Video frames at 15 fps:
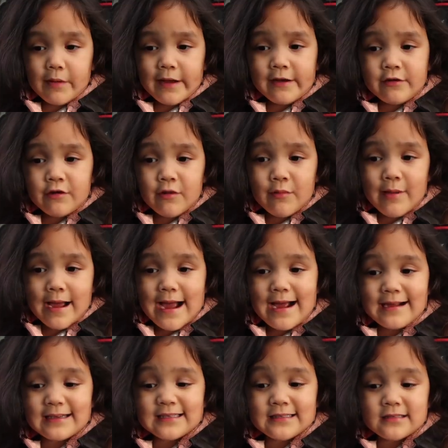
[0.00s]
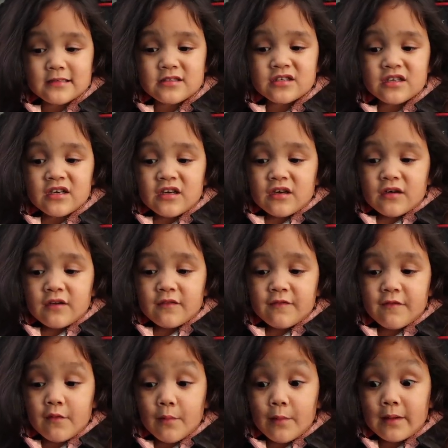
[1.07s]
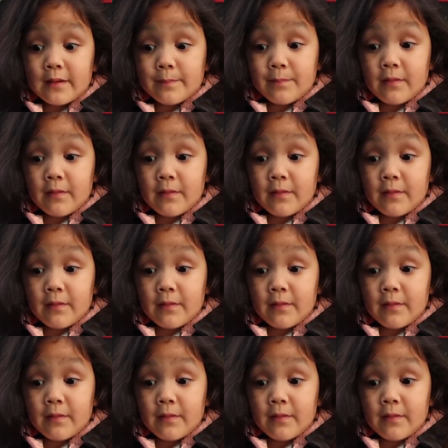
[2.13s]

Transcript: window and for we